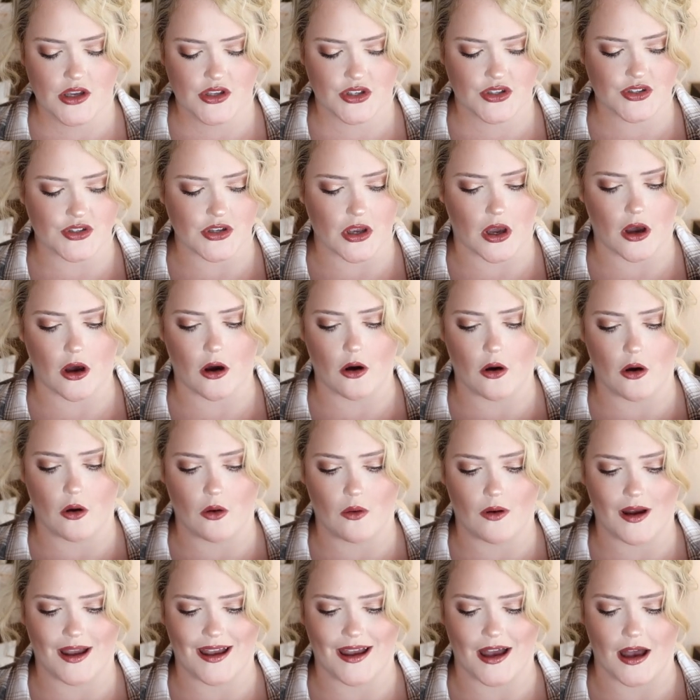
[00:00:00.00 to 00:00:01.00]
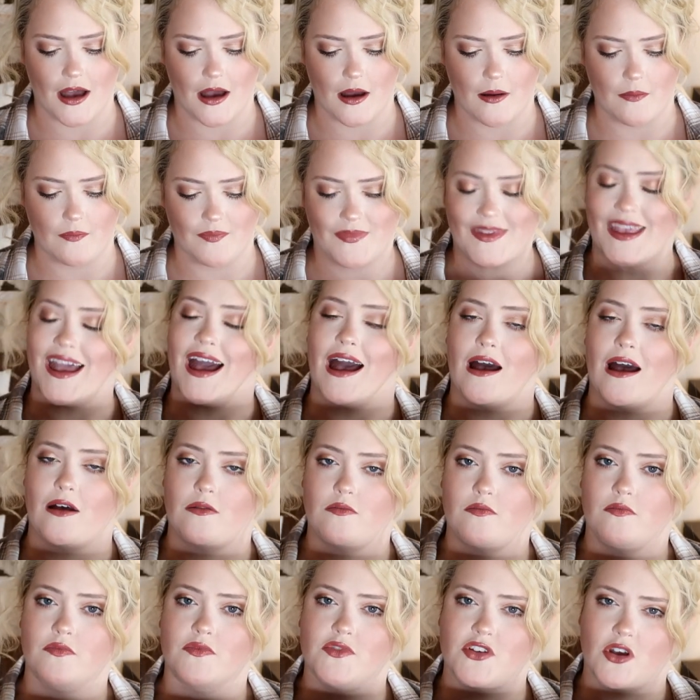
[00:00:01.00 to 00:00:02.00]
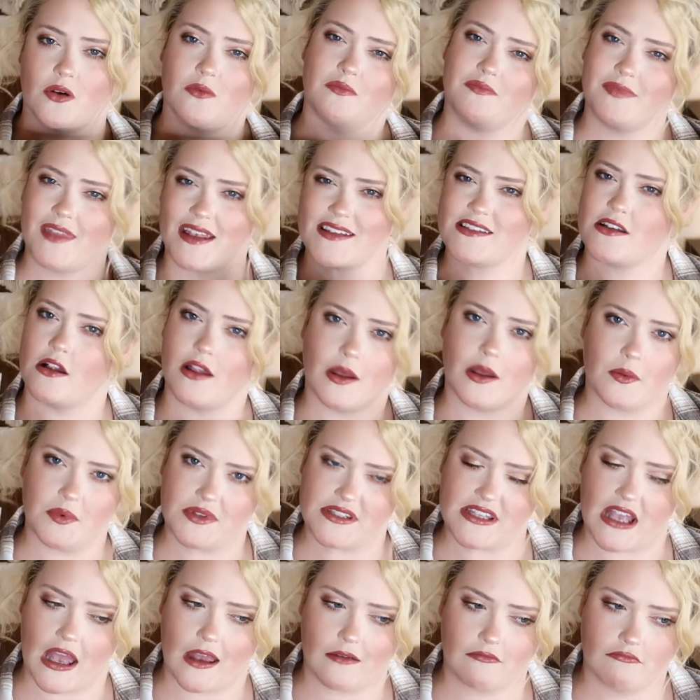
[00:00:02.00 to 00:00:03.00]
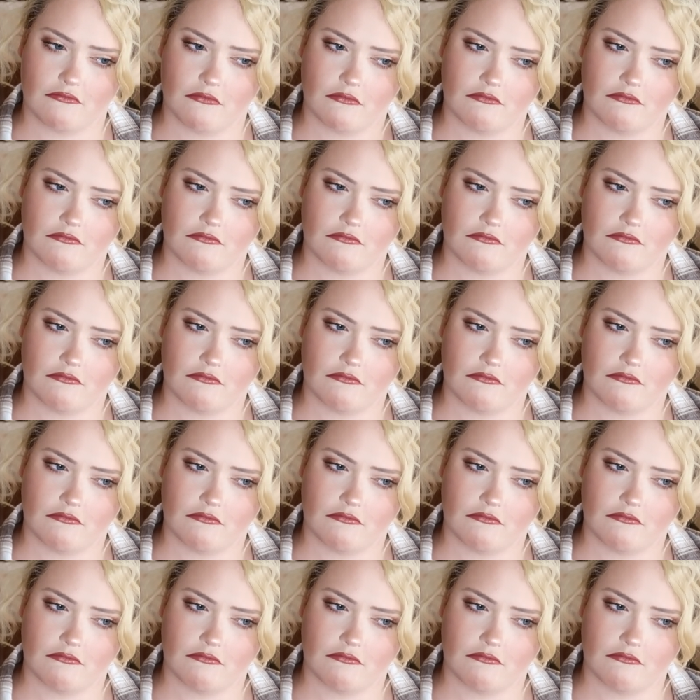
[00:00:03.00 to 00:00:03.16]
So yeah, so that's all I would say.